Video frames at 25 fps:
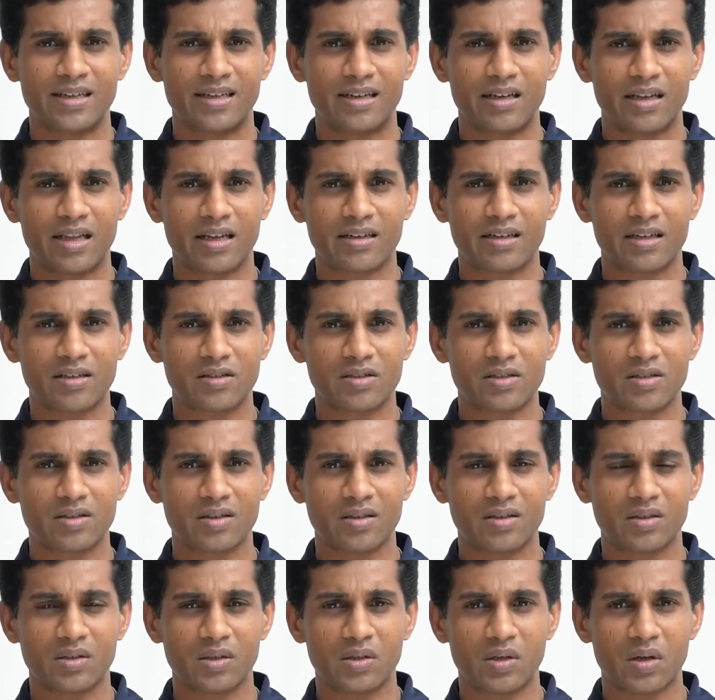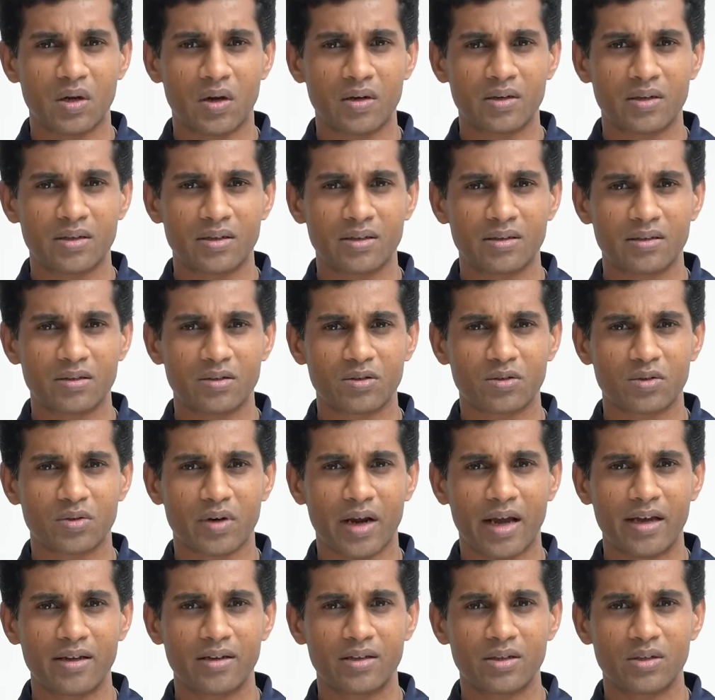Let us not
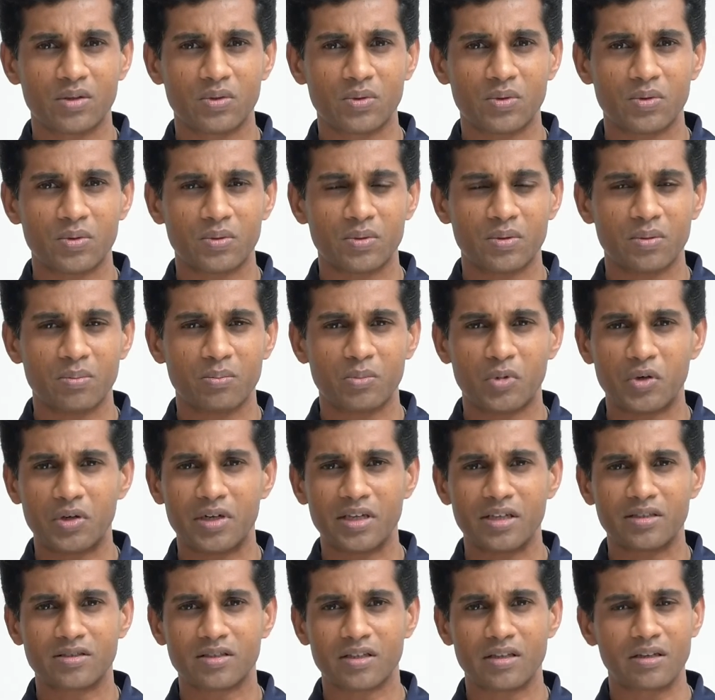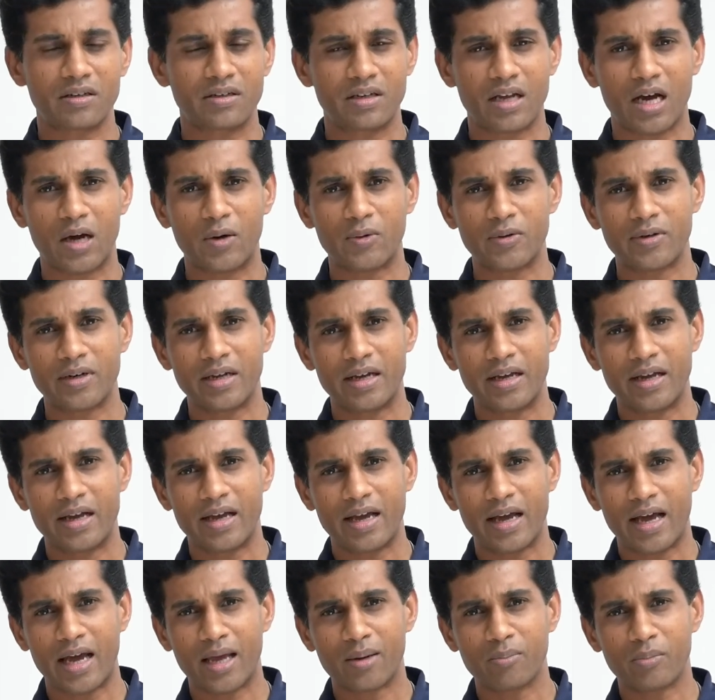try to put each other down
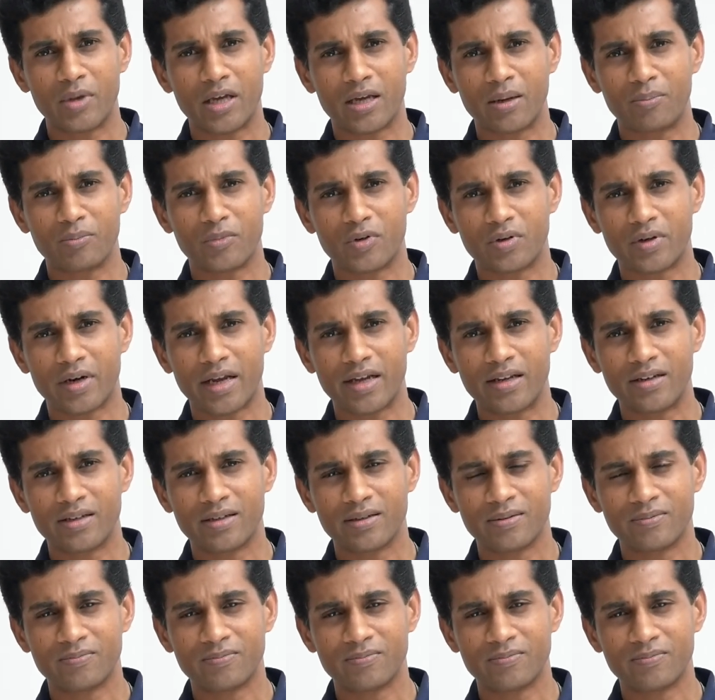and become great.